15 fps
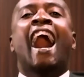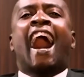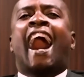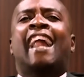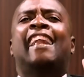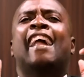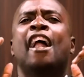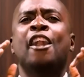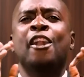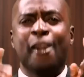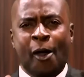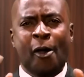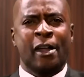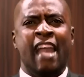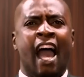
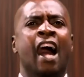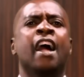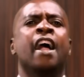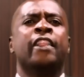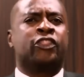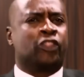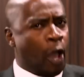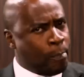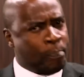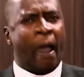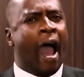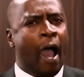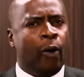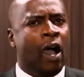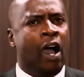Hallelujah. The
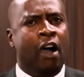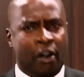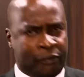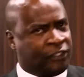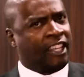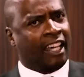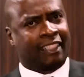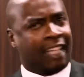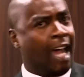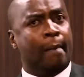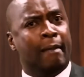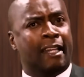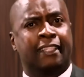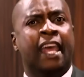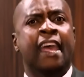power of the
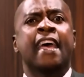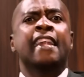garment.